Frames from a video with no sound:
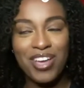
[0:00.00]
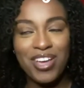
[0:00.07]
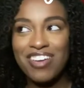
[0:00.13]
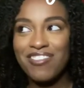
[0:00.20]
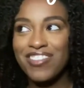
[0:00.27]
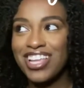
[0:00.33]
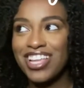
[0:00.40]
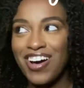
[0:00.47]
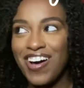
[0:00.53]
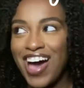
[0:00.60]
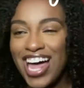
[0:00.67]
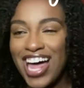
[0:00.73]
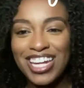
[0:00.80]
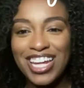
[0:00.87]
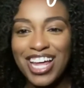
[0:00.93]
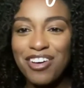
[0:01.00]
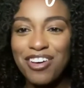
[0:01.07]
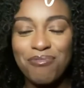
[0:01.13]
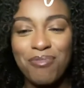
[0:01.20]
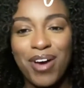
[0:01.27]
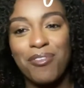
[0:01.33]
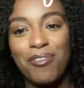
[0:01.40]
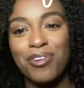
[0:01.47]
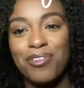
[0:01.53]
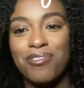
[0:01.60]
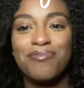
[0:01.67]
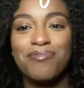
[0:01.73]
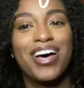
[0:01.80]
even though I love my room.